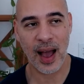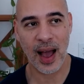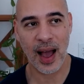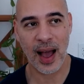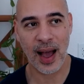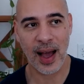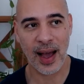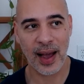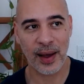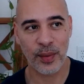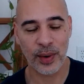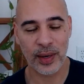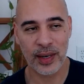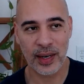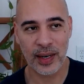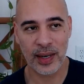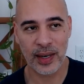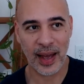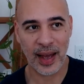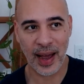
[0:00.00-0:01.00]

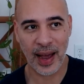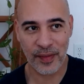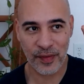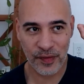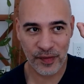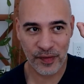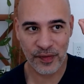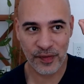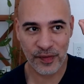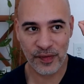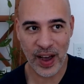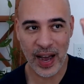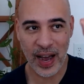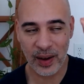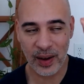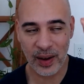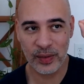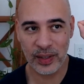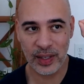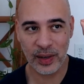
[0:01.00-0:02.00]
I found